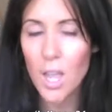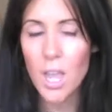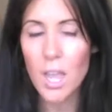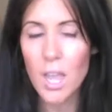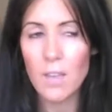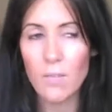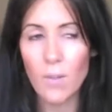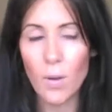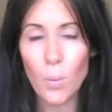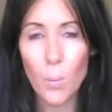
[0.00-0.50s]

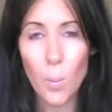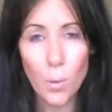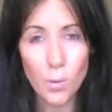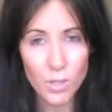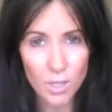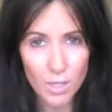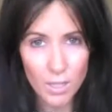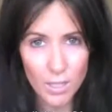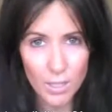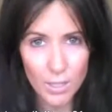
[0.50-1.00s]
If I
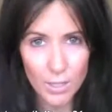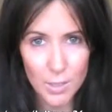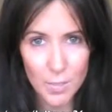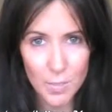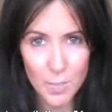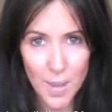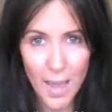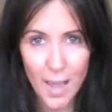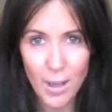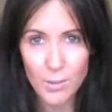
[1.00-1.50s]
was going to use a
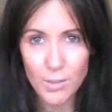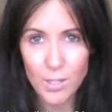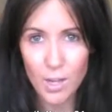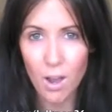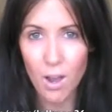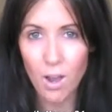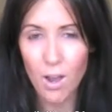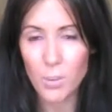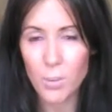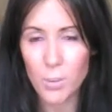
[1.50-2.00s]
powder,
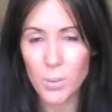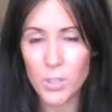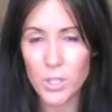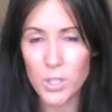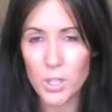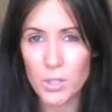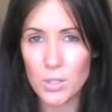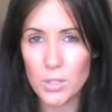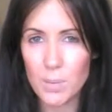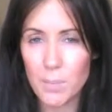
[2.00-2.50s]
I would
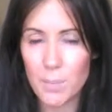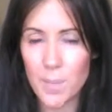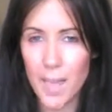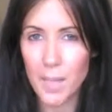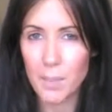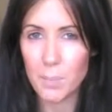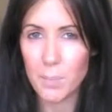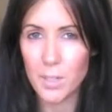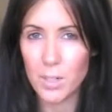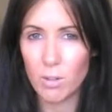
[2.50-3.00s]
use the
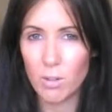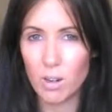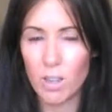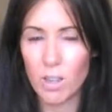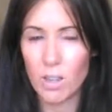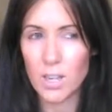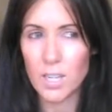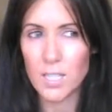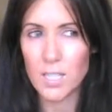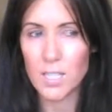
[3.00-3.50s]
MAC
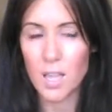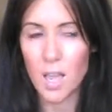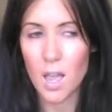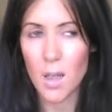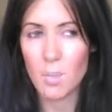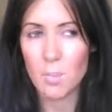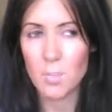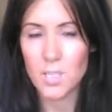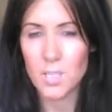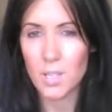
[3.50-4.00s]
Mineralize
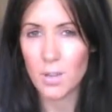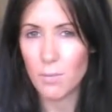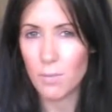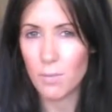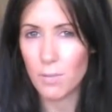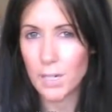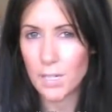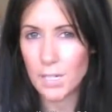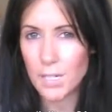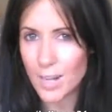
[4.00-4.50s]
Skin
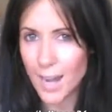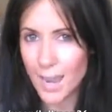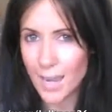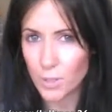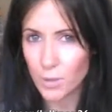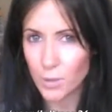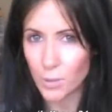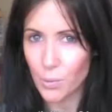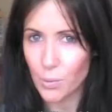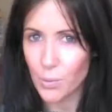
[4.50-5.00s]
Finish
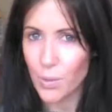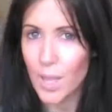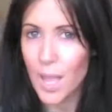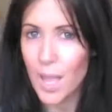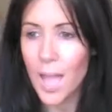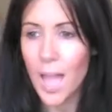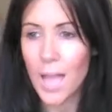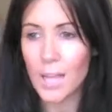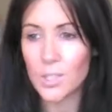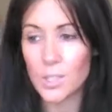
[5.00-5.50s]
Natural
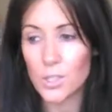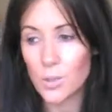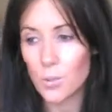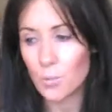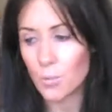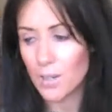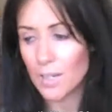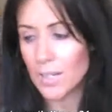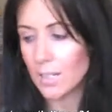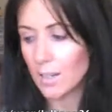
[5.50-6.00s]
and just a
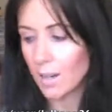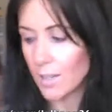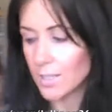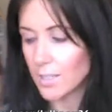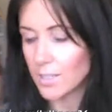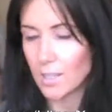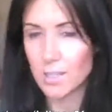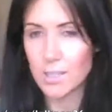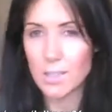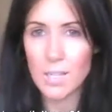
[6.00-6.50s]
really
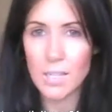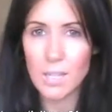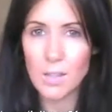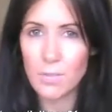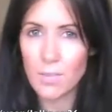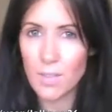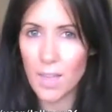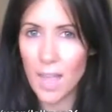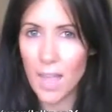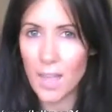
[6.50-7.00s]
light dusting
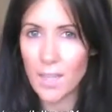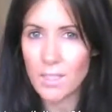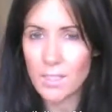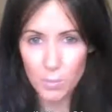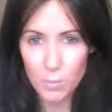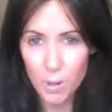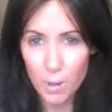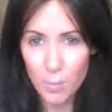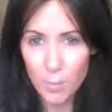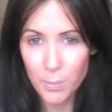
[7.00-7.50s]
of
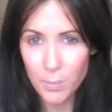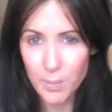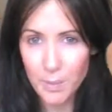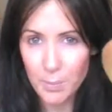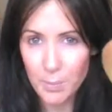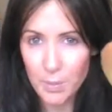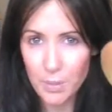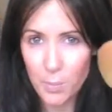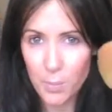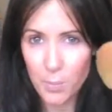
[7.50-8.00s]
that. Probably
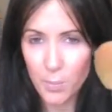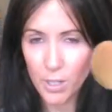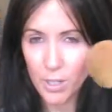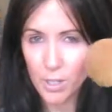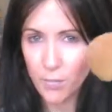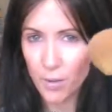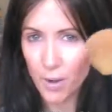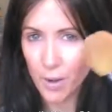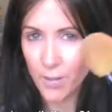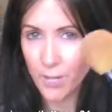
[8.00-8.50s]
with a
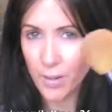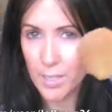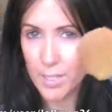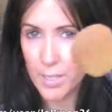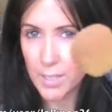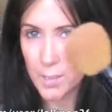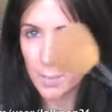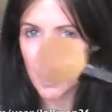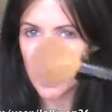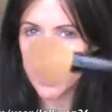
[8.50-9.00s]
brush very, very
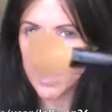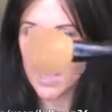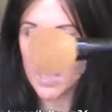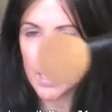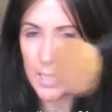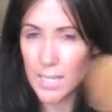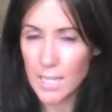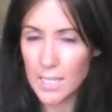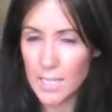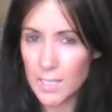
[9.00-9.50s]
similar to
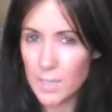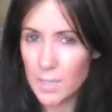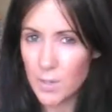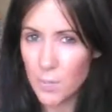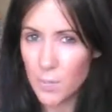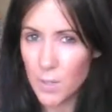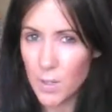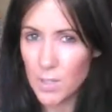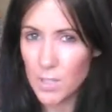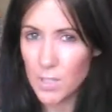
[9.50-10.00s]
this Essence
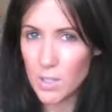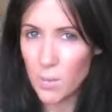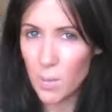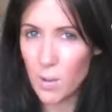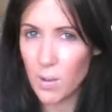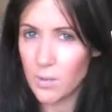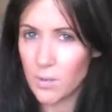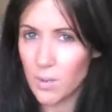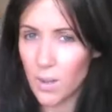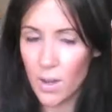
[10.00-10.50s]
of Beauty
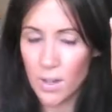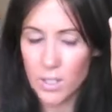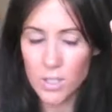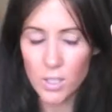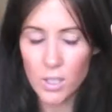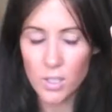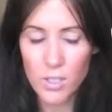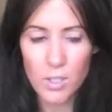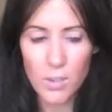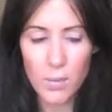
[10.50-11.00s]
one that I
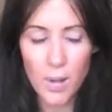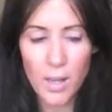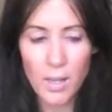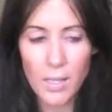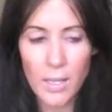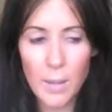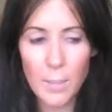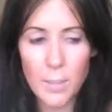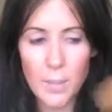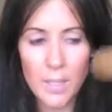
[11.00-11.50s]
showed you
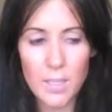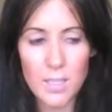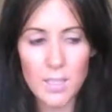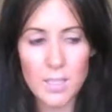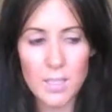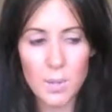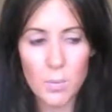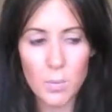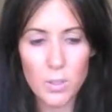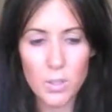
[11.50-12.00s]
earlier,
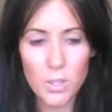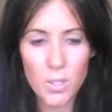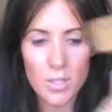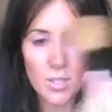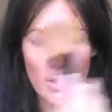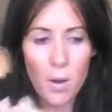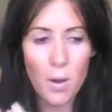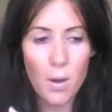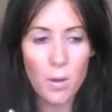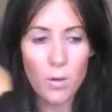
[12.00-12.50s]
because it would
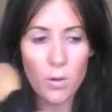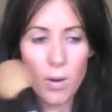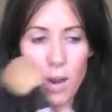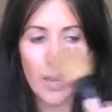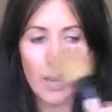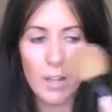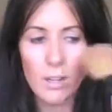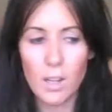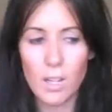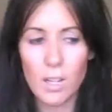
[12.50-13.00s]
just
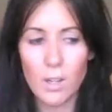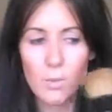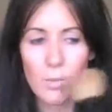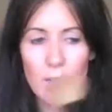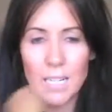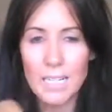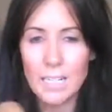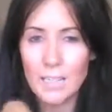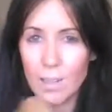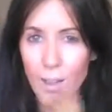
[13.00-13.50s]
create like a
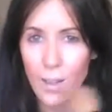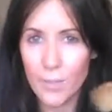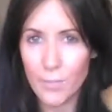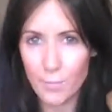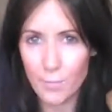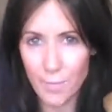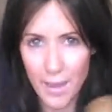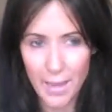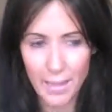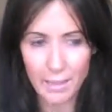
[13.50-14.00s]
really light
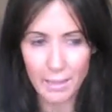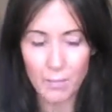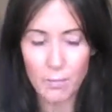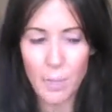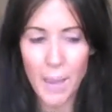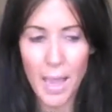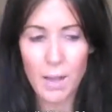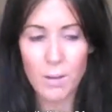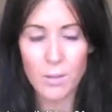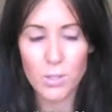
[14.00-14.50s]
veil of
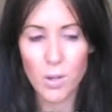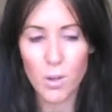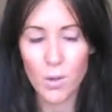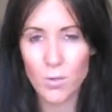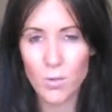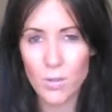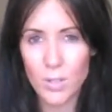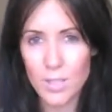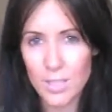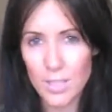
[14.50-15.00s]
powder
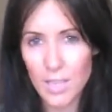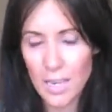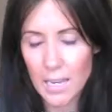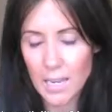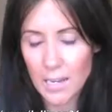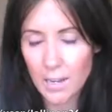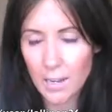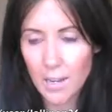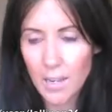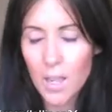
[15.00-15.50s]
on the
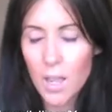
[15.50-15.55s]
skin.